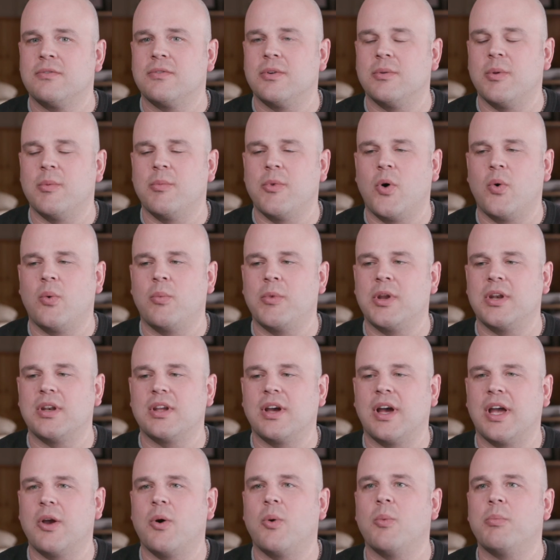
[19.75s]
from the moment
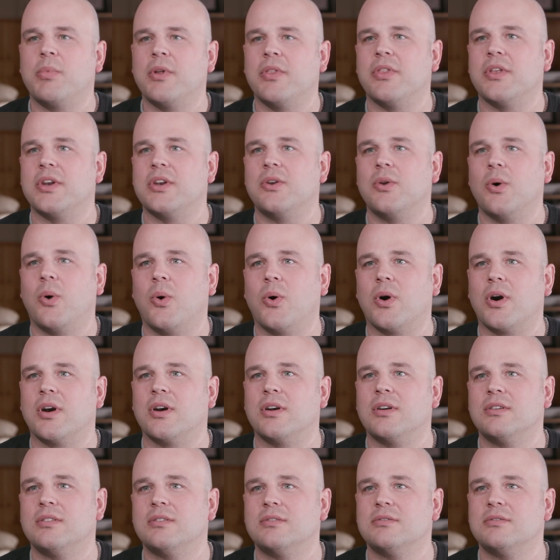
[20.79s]
I opened the door,